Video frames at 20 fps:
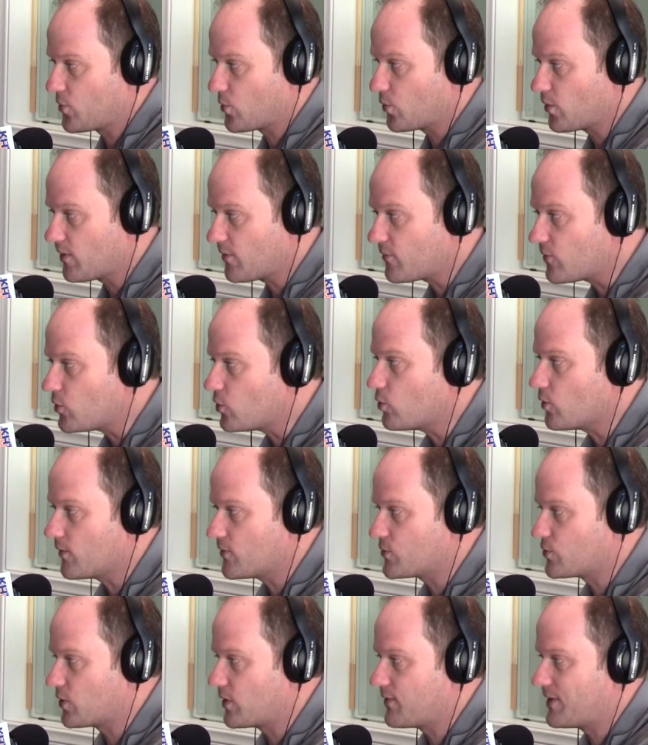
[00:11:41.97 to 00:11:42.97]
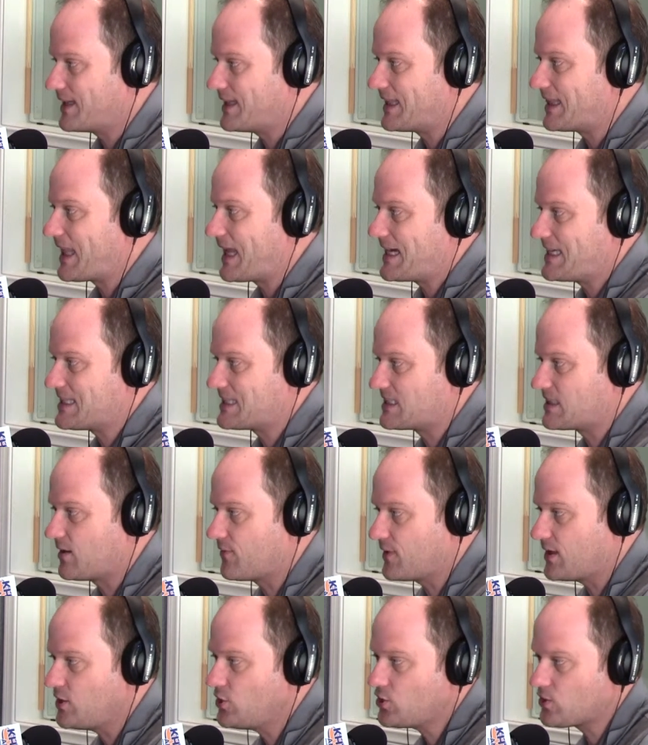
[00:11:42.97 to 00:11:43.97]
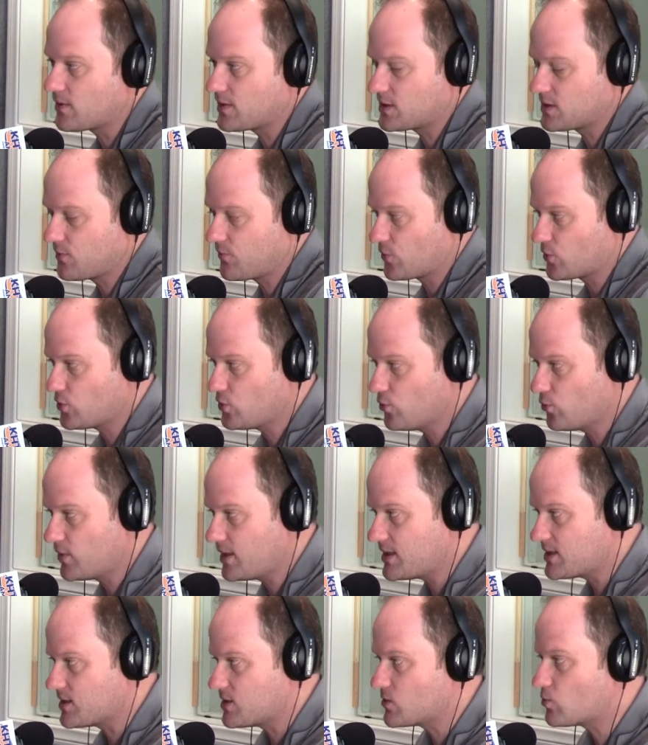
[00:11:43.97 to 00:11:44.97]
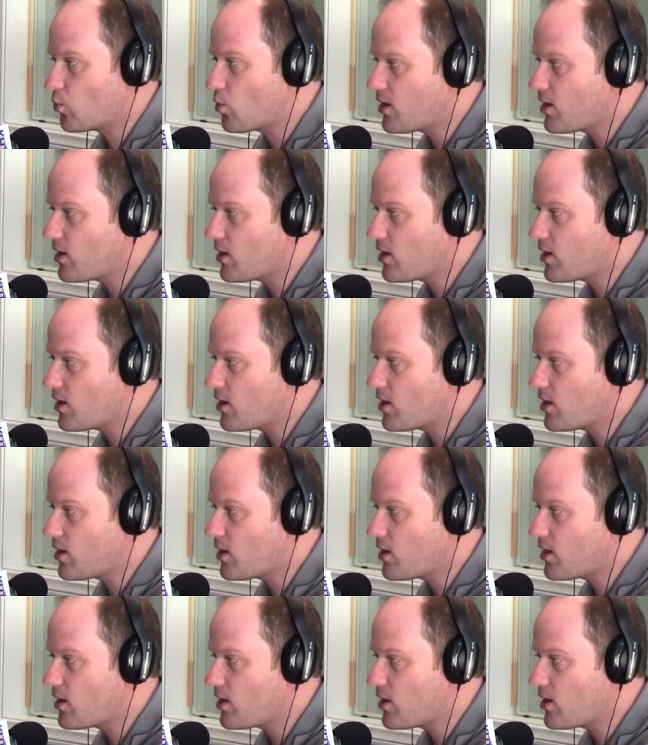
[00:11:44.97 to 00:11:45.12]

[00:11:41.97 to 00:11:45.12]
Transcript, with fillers: through a view of sort of enlightened self-interest for two reasons.